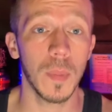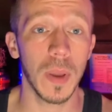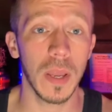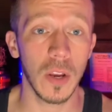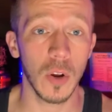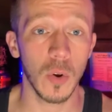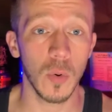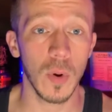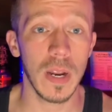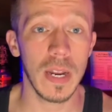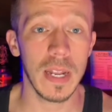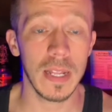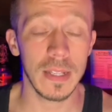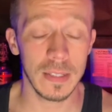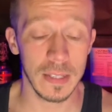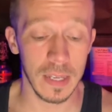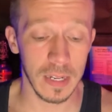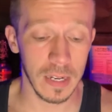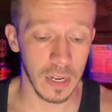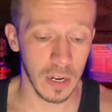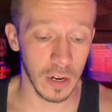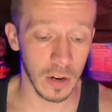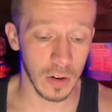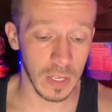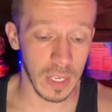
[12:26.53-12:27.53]
ingredients in
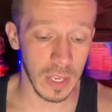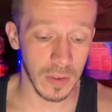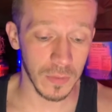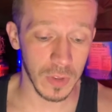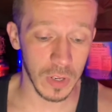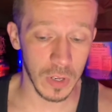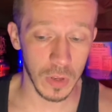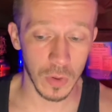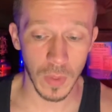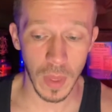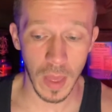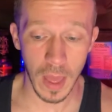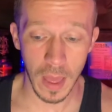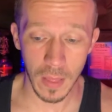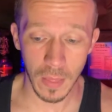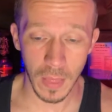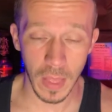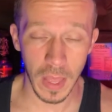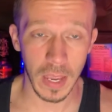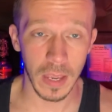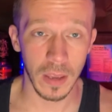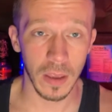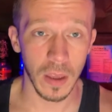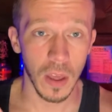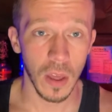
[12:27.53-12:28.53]
here giving you that
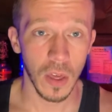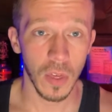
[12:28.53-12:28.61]
like